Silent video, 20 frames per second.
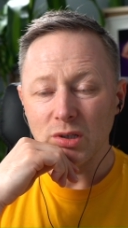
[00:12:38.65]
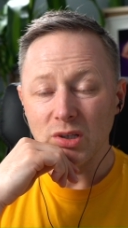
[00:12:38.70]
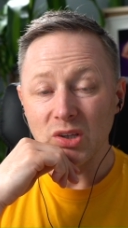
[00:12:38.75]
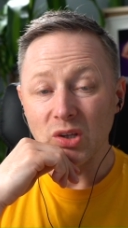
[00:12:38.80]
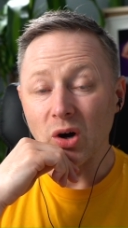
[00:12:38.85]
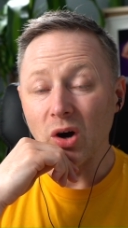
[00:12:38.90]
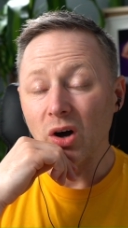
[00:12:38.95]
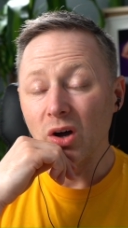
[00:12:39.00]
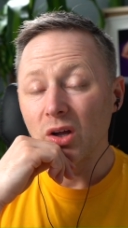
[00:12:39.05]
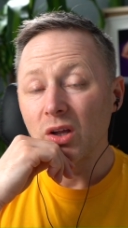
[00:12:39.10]

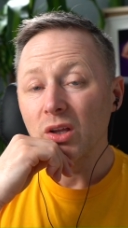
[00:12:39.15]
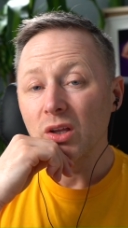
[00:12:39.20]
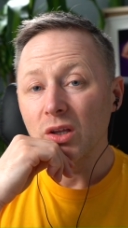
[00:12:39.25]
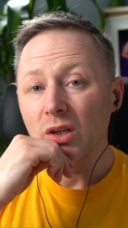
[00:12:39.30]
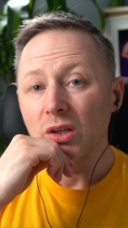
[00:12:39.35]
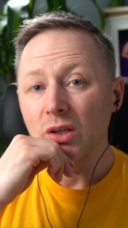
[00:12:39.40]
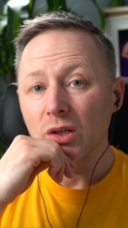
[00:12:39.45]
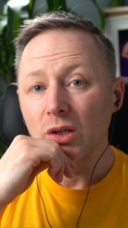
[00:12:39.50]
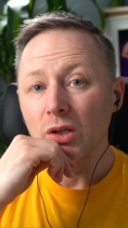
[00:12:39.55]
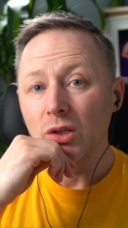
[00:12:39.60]
No,
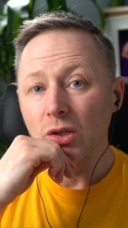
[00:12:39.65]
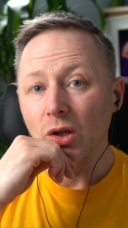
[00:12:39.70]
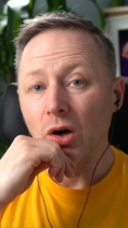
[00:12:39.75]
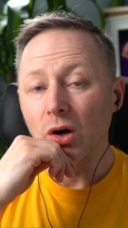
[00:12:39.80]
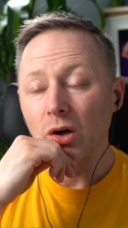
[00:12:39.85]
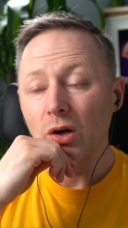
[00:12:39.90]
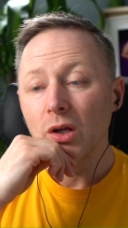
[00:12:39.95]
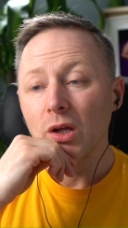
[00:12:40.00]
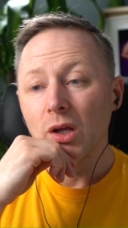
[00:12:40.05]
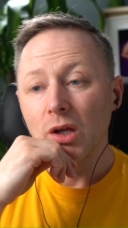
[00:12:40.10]
no,
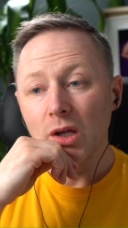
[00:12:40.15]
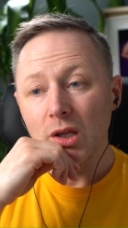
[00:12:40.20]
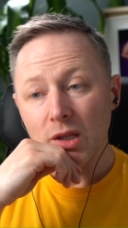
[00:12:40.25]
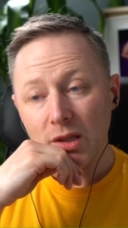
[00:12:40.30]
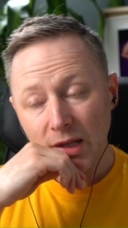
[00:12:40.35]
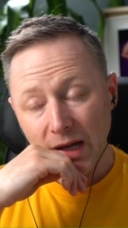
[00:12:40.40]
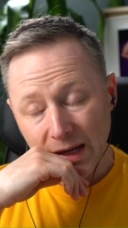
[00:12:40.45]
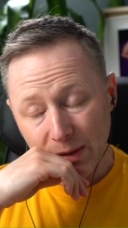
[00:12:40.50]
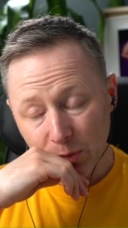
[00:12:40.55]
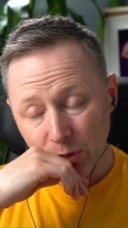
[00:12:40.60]

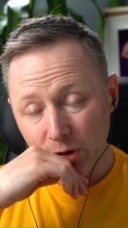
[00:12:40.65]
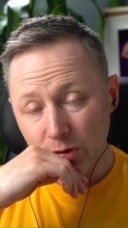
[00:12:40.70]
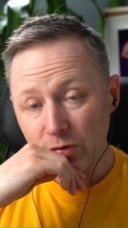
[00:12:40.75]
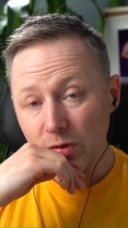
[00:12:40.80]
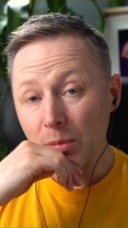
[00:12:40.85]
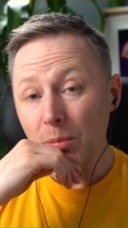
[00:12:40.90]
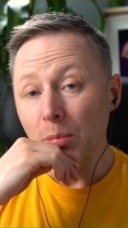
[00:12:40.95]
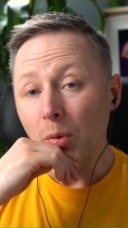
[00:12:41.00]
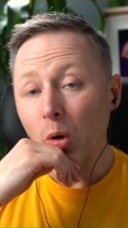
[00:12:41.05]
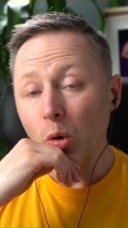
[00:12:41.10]
that would have
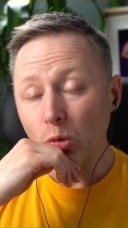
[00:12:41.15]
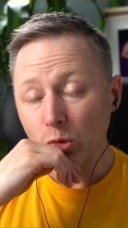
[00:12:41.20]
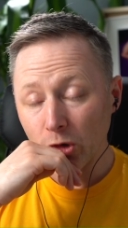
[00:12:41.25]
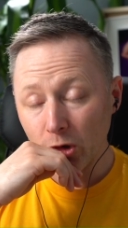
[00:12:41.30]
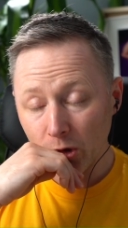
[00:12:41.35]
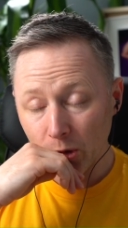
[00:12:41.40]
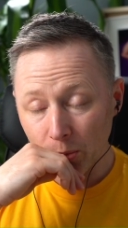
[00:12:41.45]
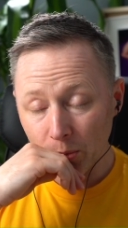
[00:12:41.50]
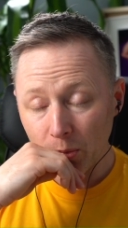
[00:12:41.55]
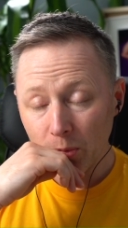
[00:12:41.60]
emboldened
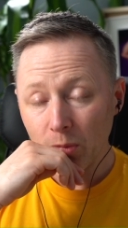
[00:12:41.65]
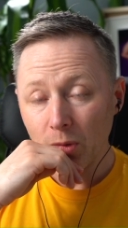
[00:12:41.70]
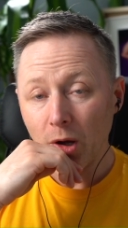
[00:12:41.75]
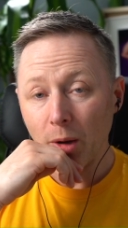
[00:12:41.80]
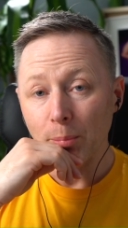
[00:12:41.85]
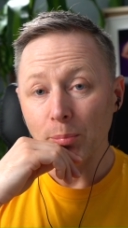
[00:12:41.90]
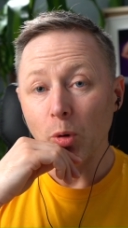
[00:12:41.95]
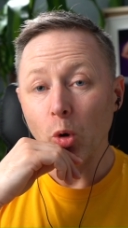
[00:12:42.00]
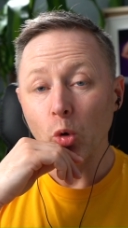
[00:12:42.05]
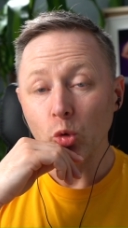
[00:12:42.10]
them,
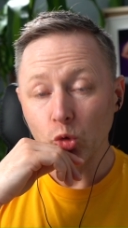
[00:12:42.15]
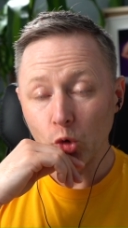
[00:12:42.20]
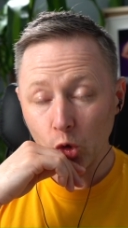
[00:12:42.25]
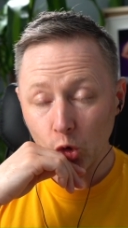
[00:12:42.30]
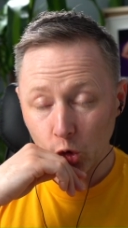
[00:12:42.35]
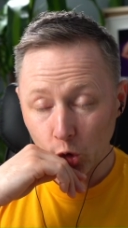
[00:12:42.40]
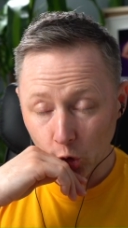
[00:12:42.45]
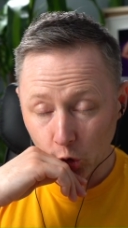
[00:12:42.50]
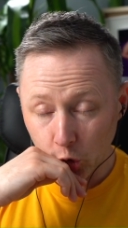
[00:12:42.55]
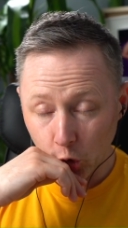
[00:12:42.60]
emboldened
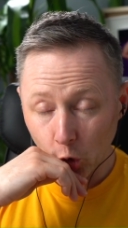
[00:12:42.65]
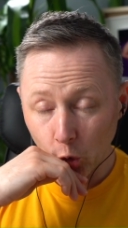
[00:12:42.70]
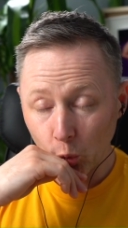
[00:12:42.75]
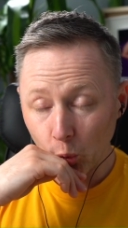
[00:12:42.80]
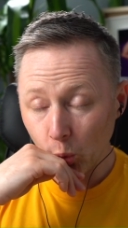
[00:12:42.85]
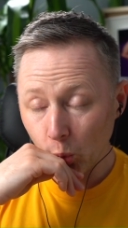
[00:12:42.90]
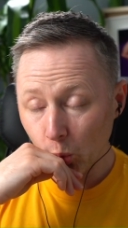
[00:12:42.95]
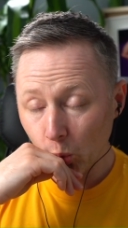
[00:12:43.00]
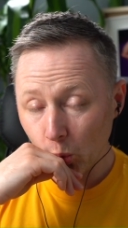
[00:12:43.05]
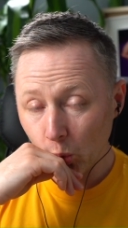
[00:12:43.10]
them.
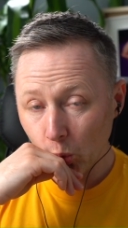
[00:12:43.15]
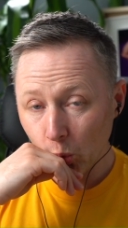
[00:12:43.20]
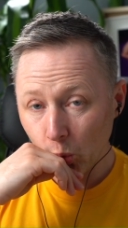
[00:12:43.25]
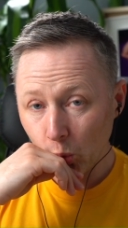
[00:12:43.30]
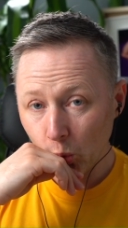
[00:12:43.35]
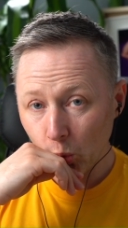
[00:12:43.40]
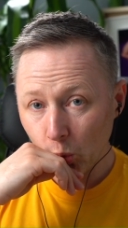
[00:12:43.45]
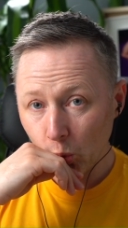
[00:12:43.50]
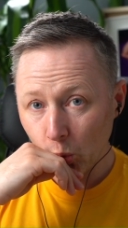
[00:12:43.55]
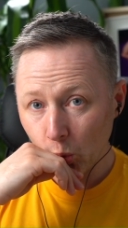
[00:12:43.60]

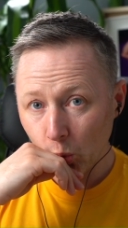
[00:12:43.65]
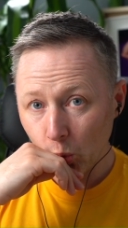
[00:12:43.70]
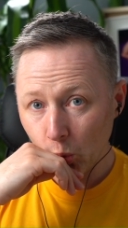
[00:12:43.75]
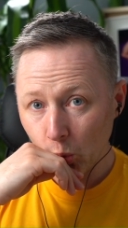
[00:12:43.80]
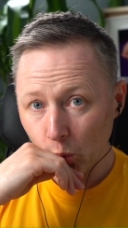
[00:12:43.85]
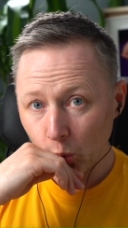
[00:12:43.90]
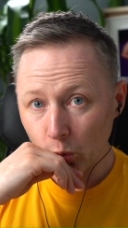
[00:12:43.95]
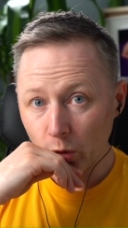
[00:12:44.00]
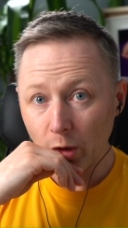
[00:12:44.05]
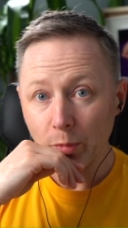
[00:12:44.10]

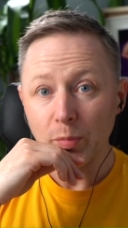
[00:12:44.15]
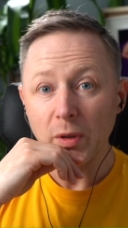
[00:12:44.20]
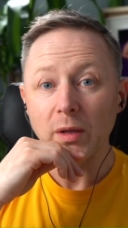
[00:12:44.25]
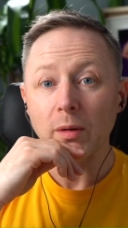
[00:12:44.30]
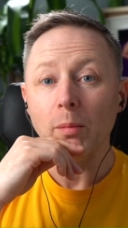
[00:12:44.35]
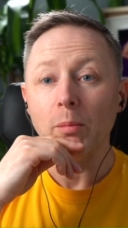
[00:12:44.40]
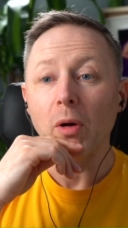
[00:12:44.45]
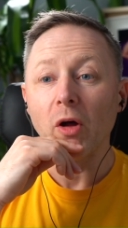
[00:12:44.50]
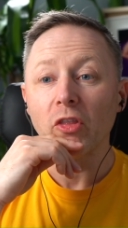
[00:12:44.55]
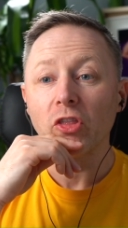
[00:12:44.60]
There's been
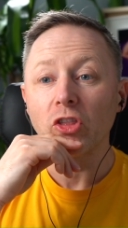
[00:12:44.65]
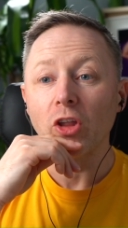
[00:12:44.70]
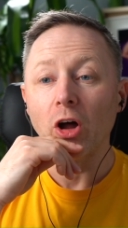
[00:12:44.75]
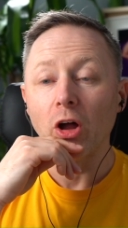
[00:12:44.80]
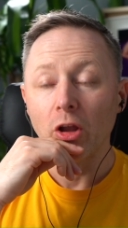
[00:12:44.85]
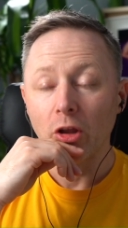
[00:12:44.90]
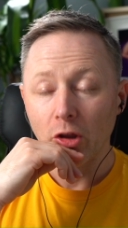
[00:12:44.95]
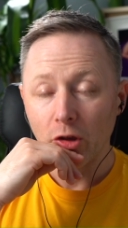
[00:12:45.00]
a murder.